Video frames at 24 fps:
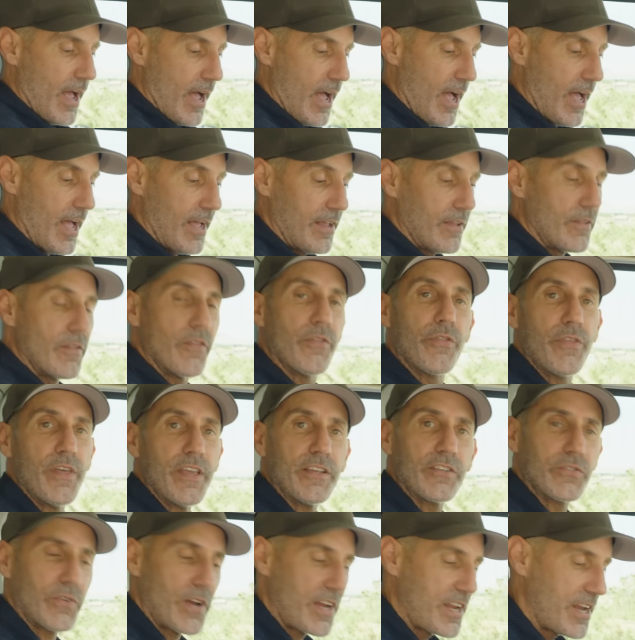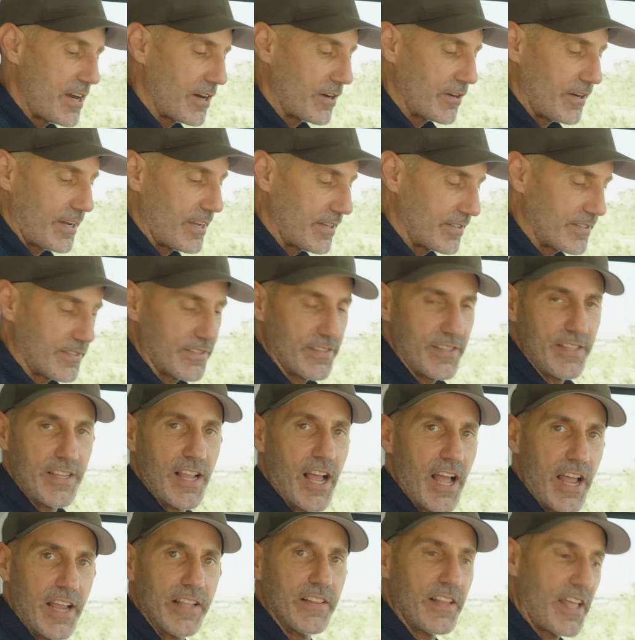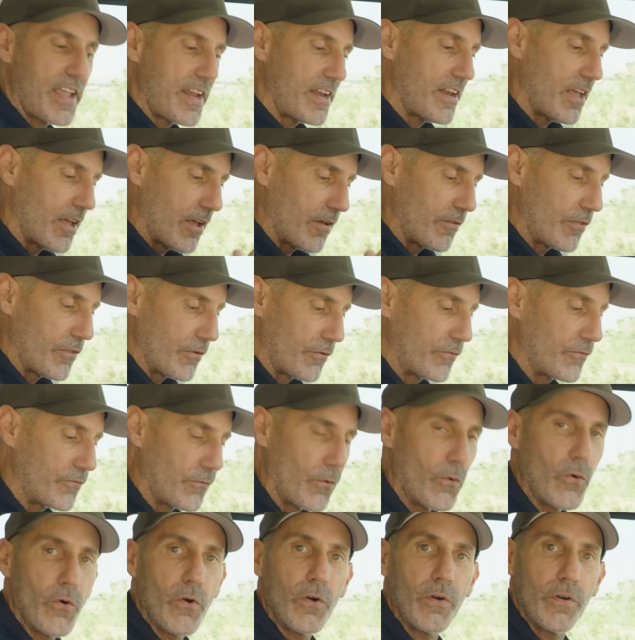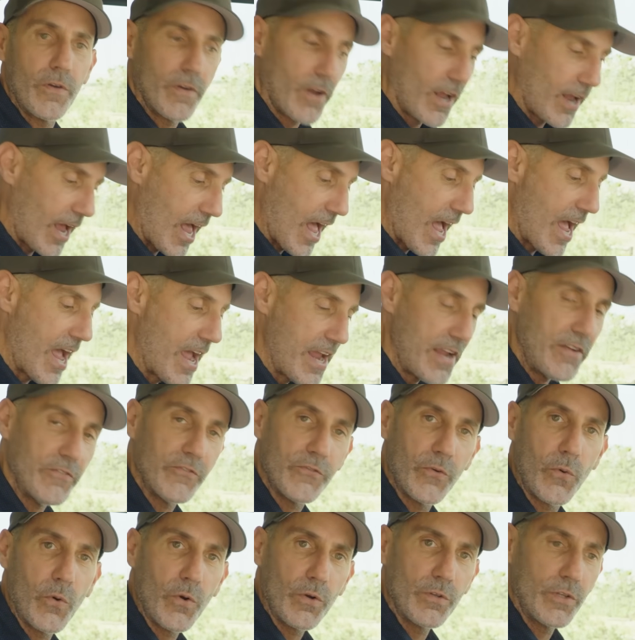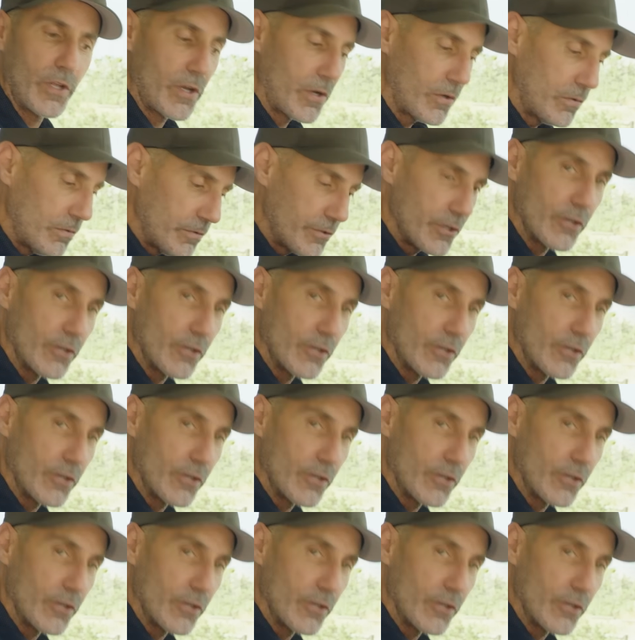Uh, this right here is the highlight, the four high, four low.